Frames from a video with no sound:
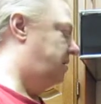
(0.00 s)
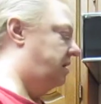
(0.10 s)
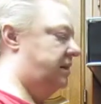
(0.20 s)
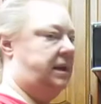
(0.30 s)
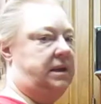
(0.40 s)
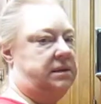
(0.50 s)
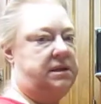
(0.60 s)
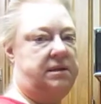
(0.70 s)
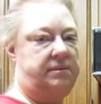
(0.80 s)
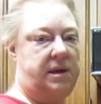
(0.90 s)
and let it
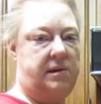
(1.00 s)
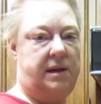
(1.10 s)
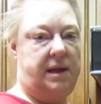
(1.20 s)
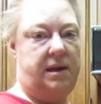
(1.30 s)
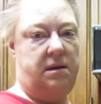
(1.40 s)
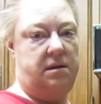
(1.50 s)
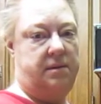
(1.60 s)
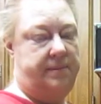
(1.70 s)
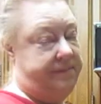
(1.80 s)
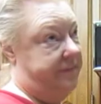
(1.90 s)
sit and marinate.
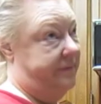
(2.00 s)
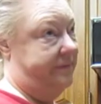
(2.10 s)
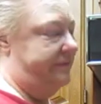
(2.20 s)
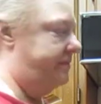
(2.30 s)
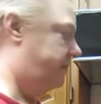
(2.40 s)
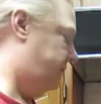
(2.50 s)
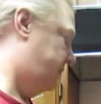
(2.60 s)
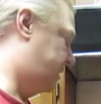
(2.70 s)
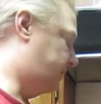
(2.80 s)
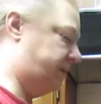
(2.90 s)

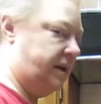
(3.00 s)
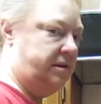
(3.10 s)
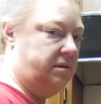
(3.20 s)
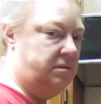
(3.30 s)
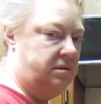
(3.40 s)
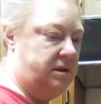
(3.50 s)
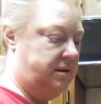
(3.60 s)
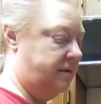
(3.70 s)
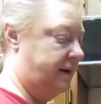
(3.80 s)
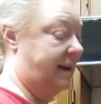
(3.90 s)
That's what I do,
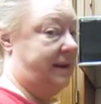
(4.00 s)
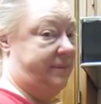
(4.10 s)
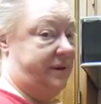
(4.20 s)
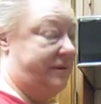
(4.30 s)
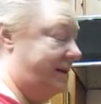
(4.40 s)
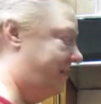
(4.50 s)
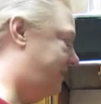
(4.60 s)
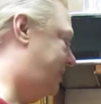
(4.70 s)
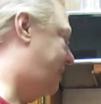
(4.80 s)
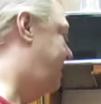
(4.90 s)
I like beer in a
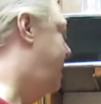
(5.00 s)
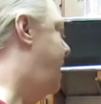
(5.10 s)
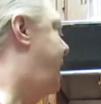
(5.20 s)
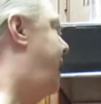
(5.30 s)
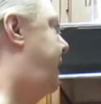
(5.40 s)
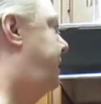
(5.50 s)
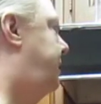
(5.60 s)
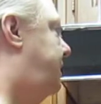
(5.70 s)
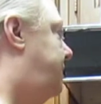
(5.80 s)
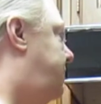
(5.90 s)
bit. And
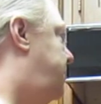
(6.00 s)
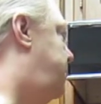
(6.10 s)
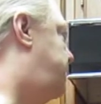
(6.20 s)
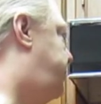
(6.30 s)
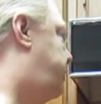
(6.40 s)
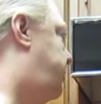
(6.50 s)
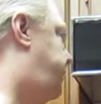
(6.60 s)
you can put the